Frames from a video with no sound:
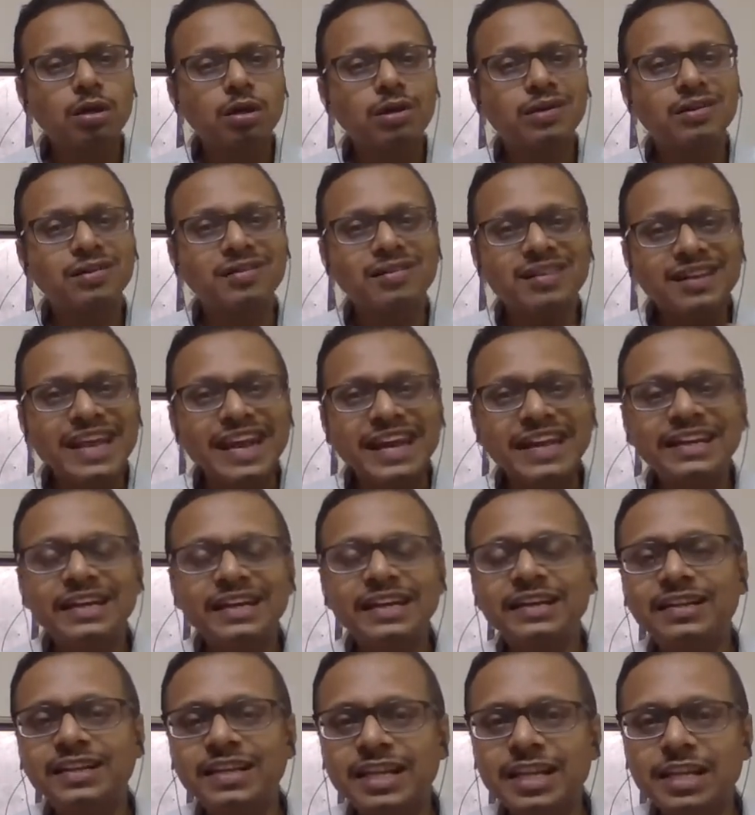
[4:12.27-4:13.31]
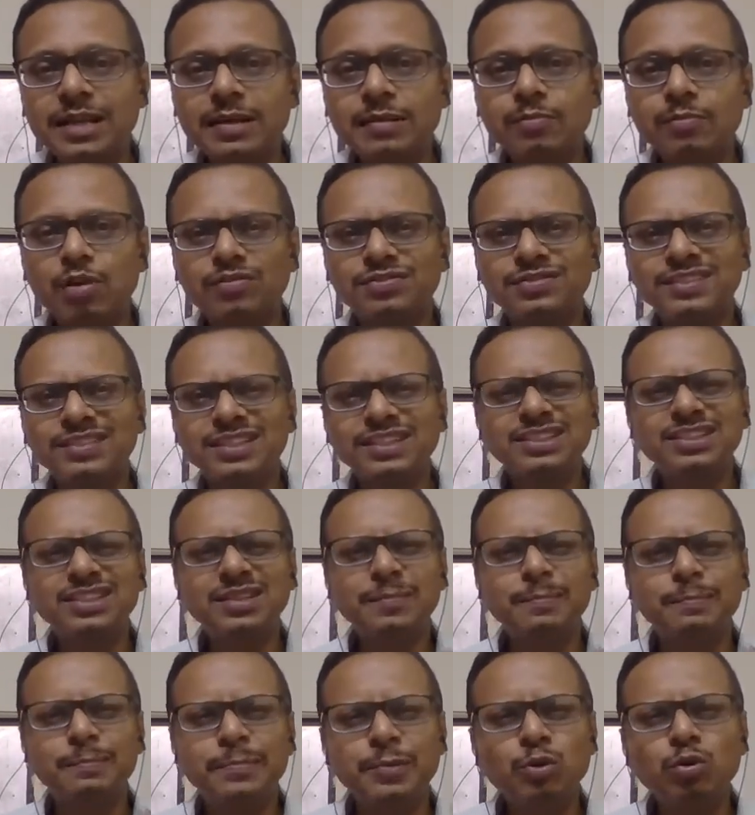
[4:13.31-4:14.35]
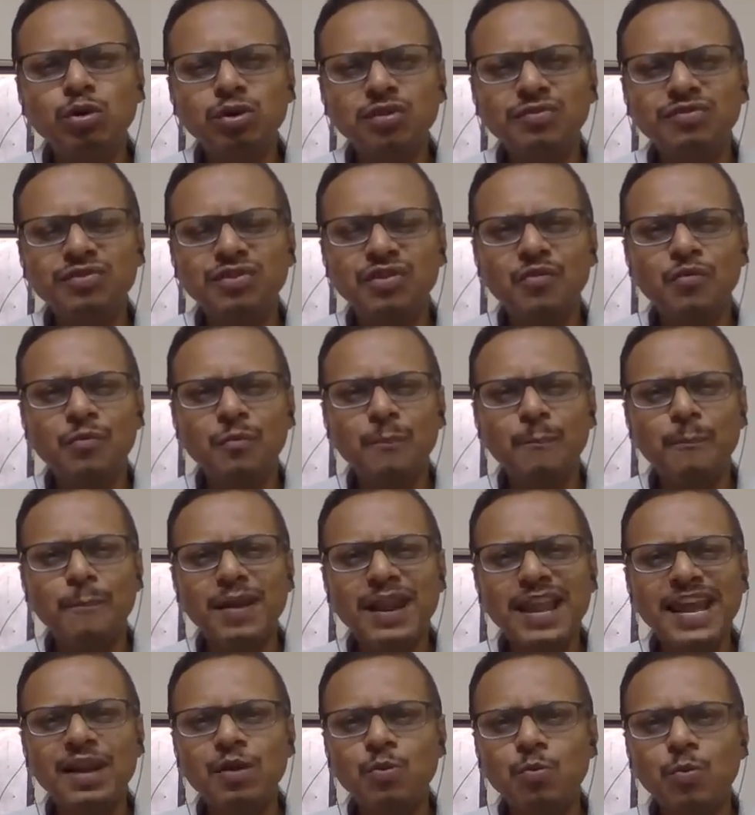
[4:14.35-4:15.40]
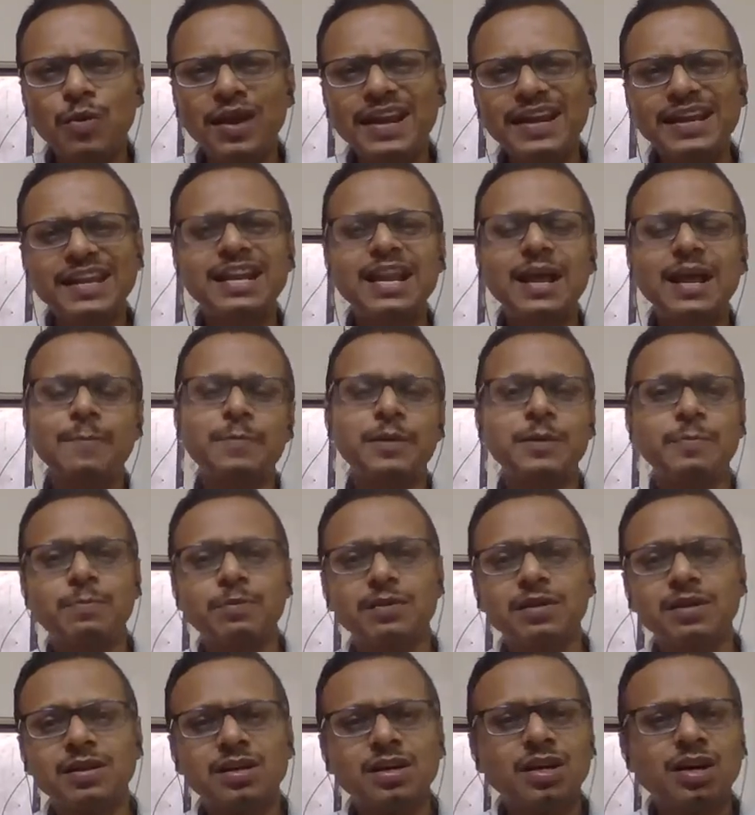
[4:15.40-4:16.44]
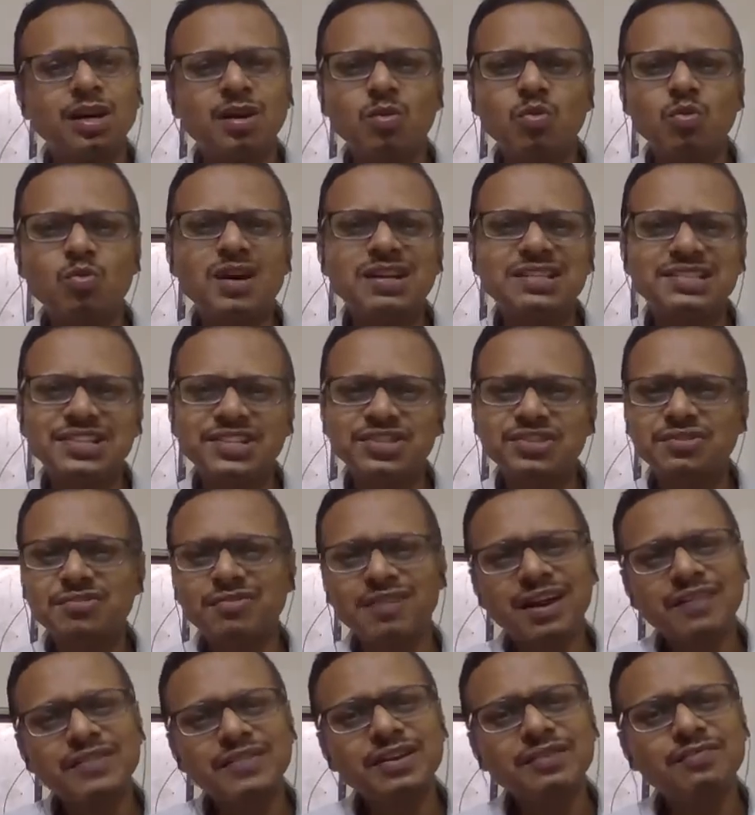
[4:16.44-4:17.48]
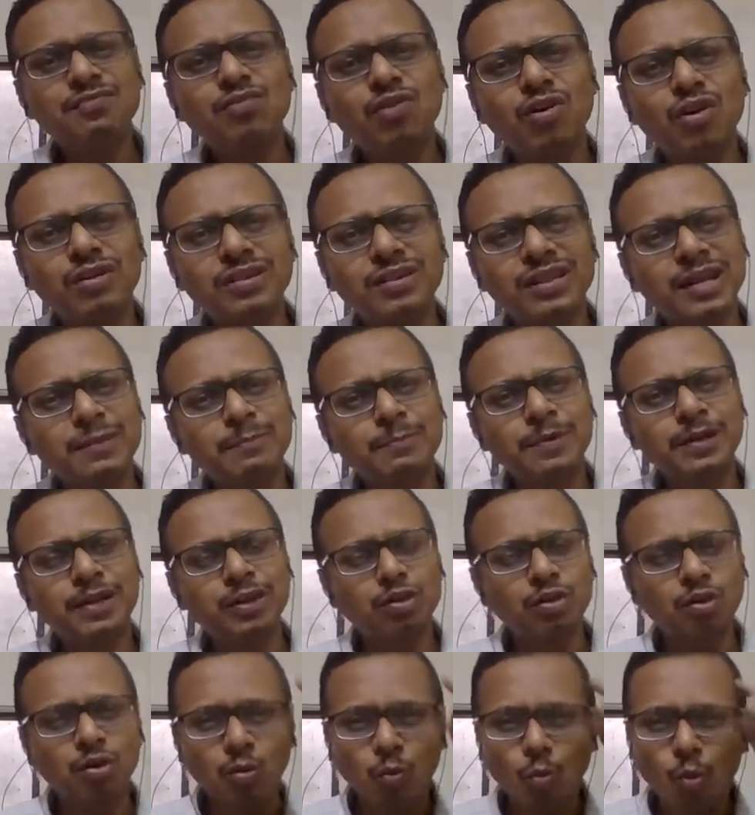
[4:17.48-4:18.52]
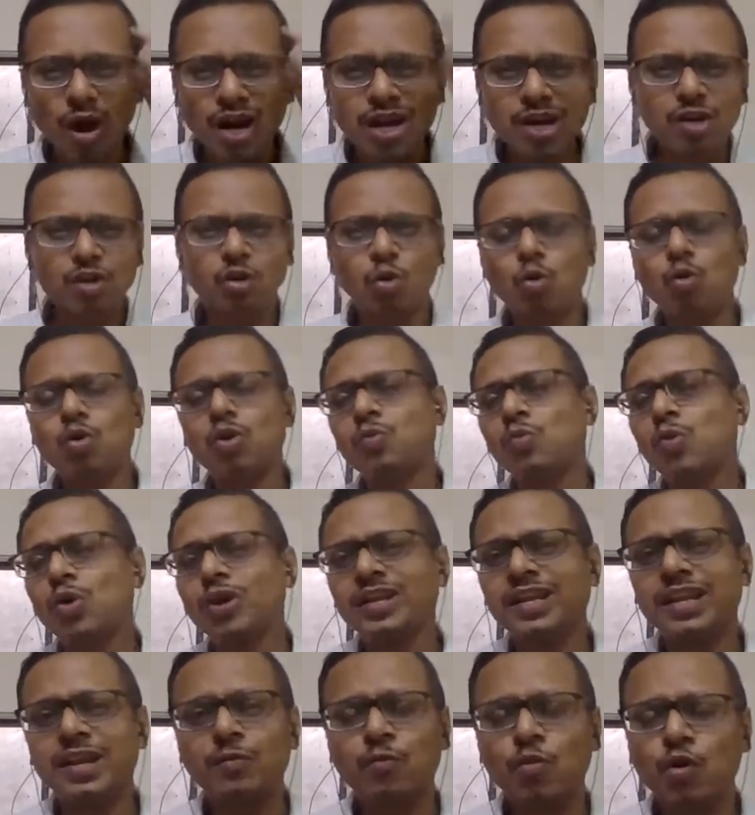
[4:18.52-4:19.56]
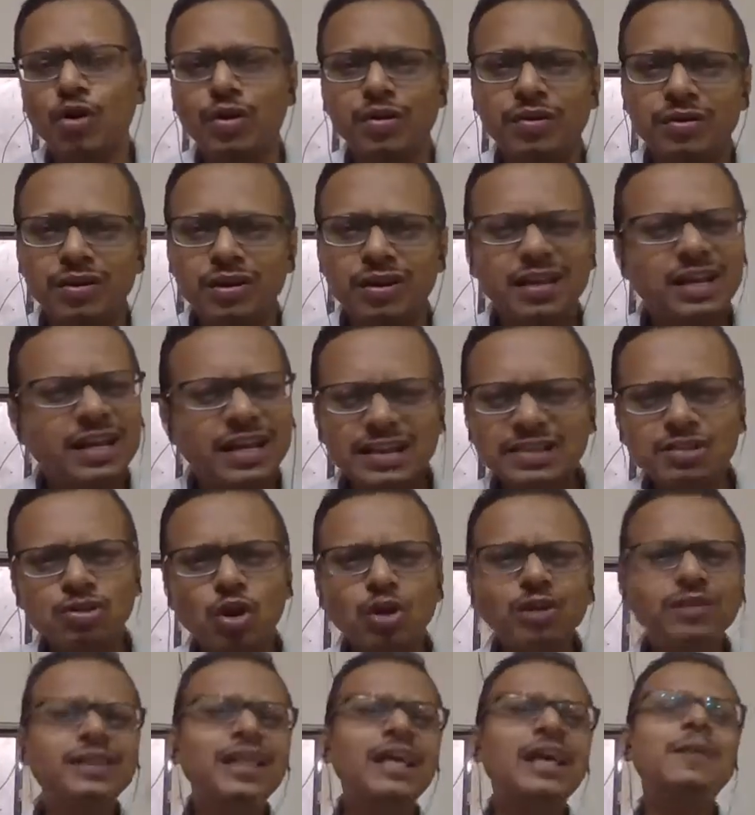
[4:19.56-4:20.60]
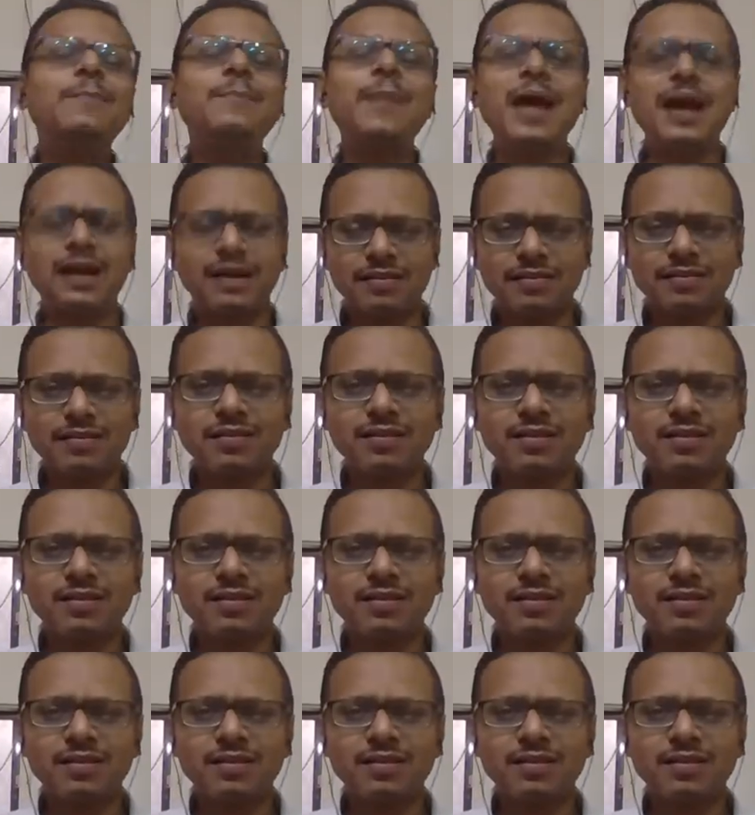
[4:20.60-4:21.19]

create a team of such a beautiful plain vanilla people who are just striving for that particular one goal, what they want. It's not their bank,